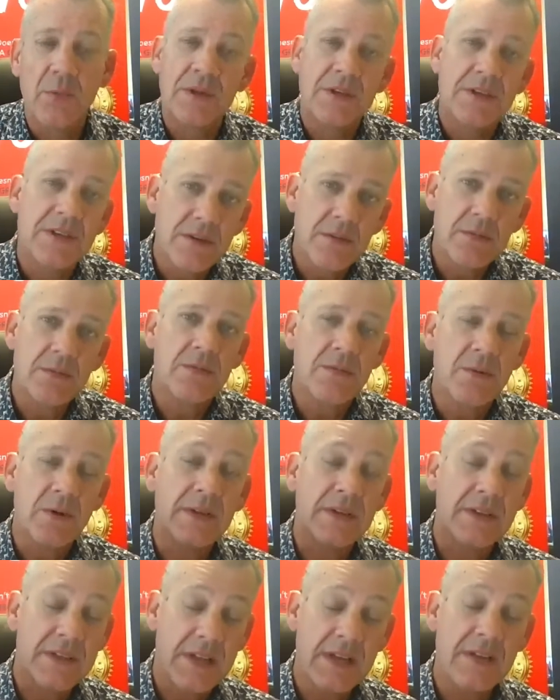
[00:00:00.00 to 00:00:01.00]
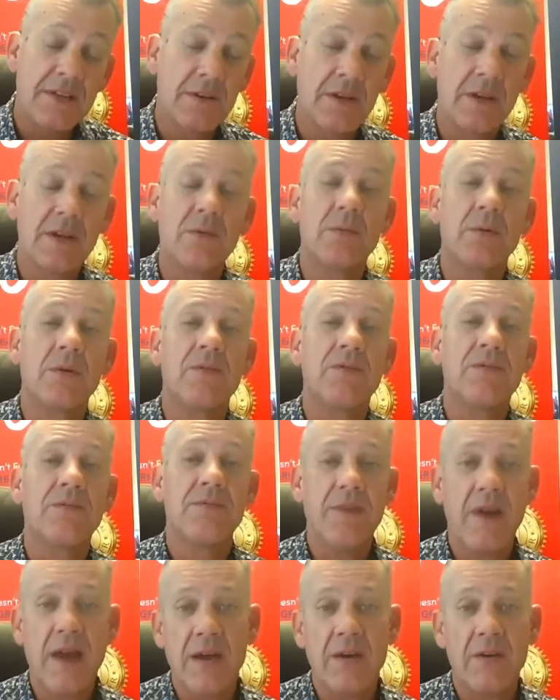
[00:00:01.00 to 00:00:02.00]
What Daniel Gilbert
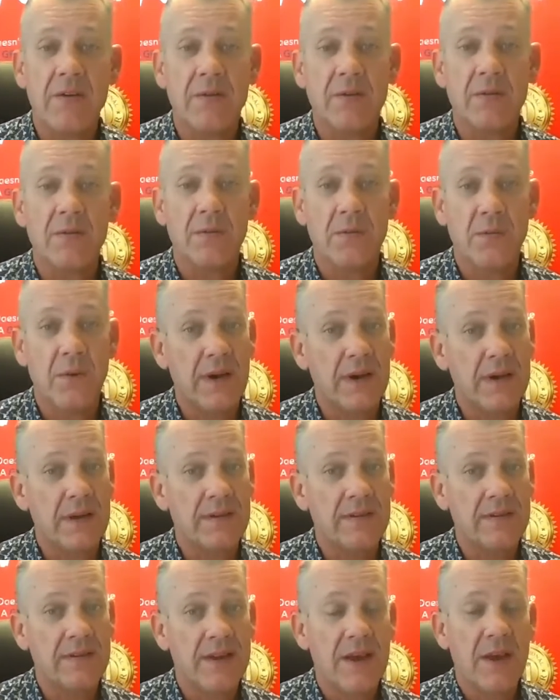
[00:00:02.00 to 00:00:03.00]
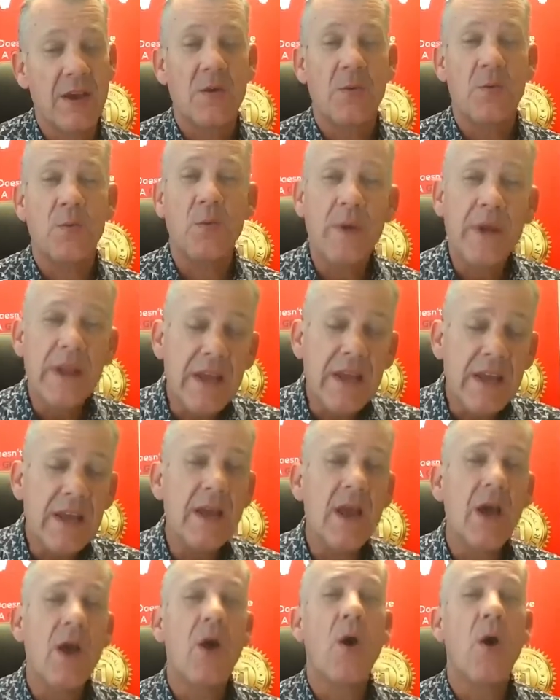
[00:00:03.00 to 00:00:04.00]
found was
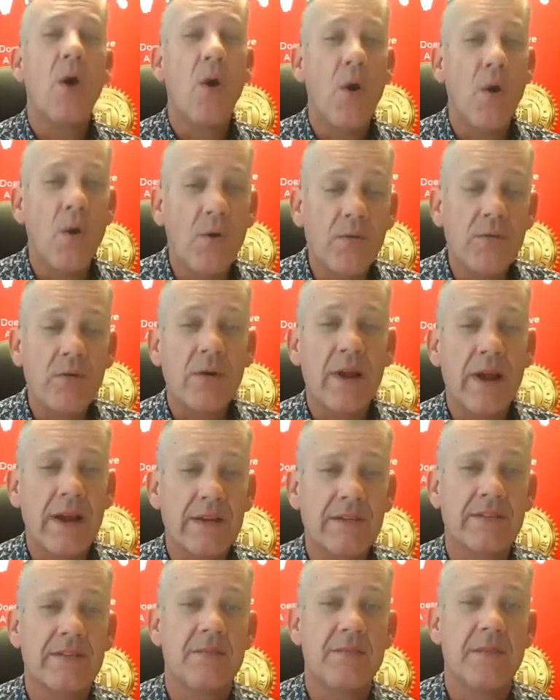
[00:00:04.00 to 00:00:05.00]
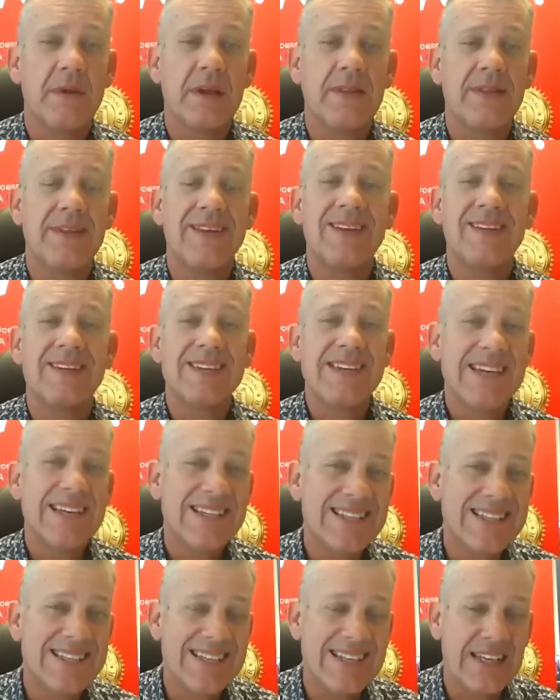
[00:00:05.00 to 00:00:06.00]
we overestimate the
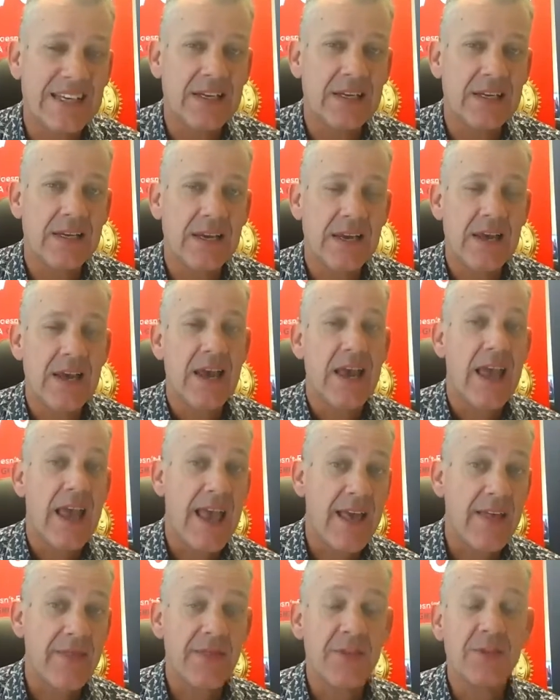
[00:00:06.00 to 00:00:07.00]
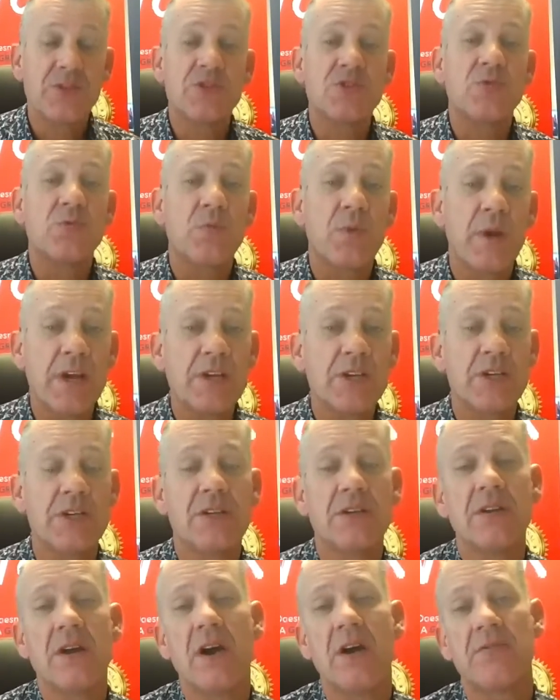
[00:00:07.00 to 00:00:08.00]
intensity and the
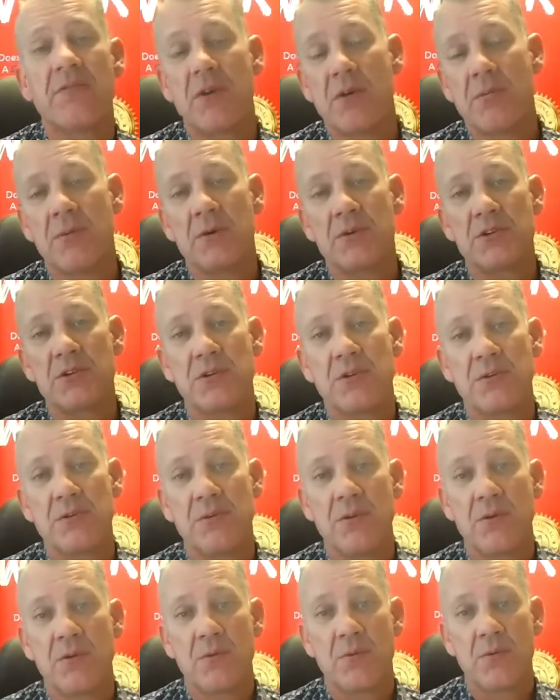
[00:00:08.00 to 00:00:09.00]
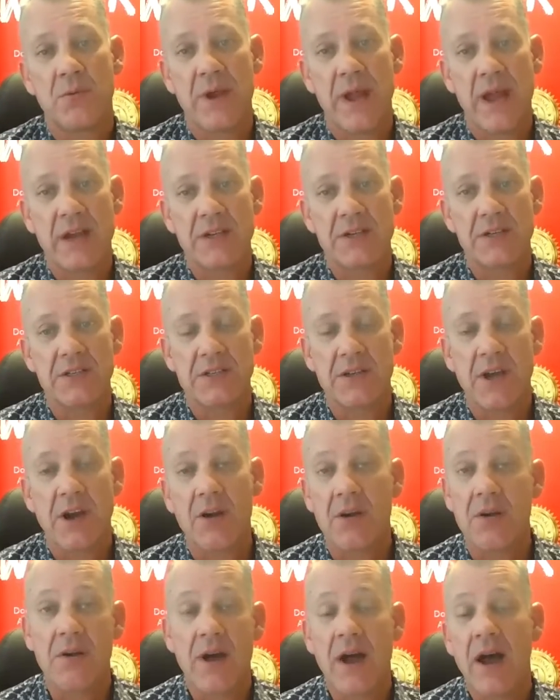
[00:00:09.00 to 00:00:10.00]
duration of our emotional reactions,
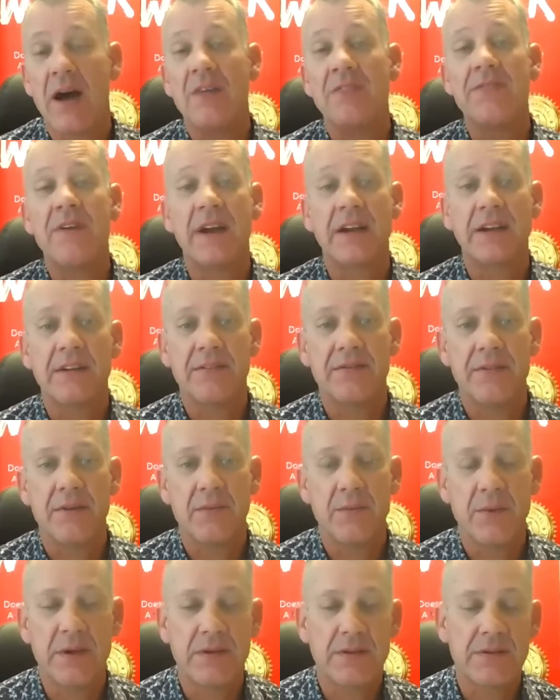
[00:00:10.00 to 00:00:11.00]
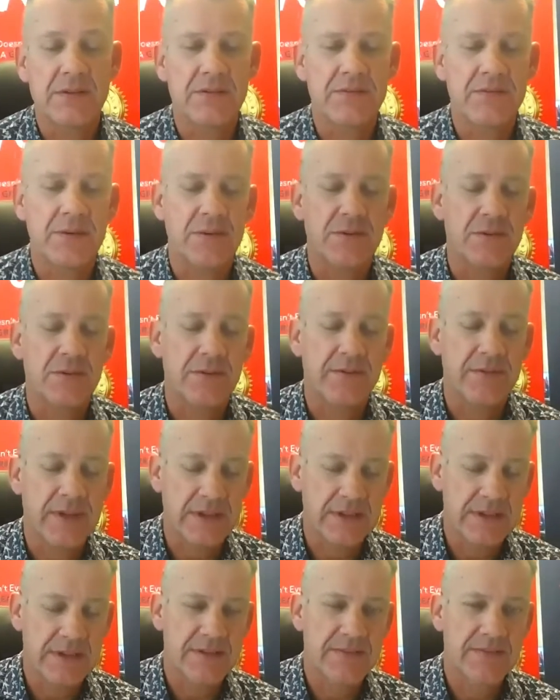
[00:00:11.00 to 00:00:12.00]
our effect, if you will, to future
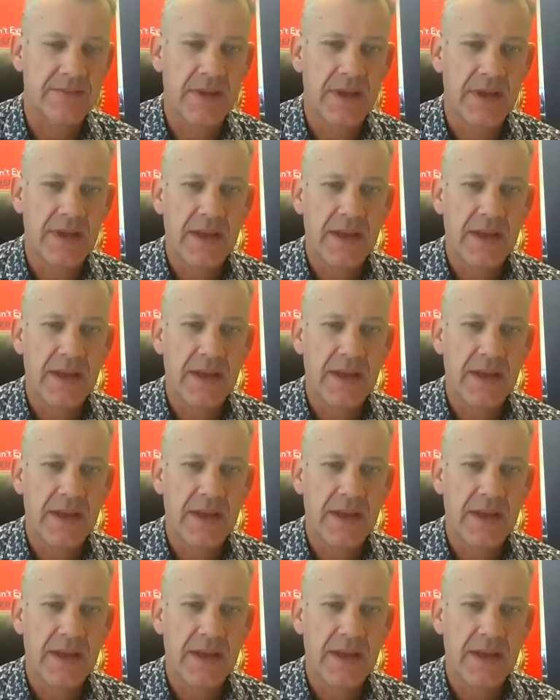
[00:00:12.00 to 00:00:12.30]
events.